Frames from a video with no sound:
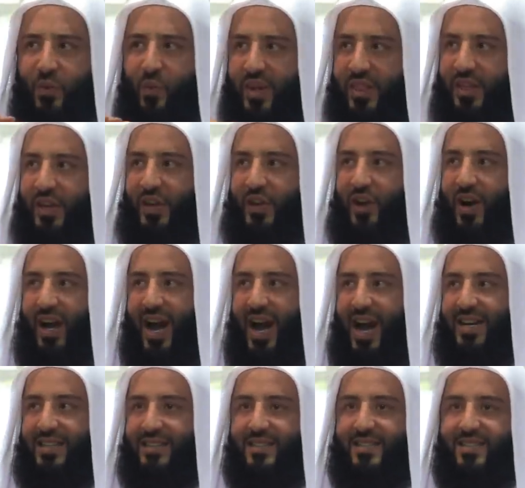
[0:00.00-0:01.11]
within your
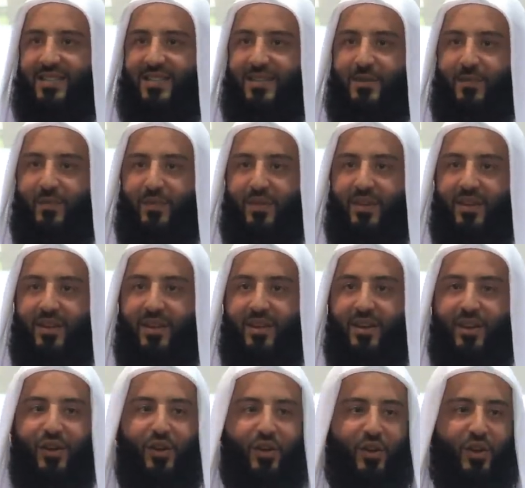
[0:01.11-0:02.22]
hearts,
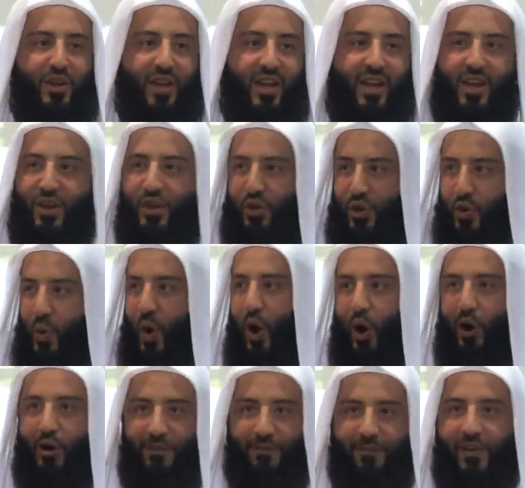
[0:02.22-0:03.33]
you
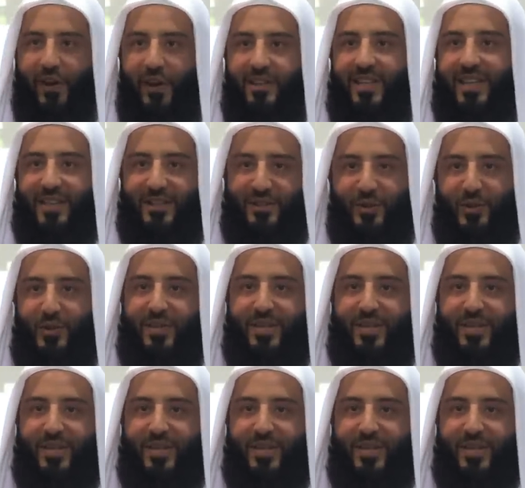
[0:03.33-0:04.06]
all feel that too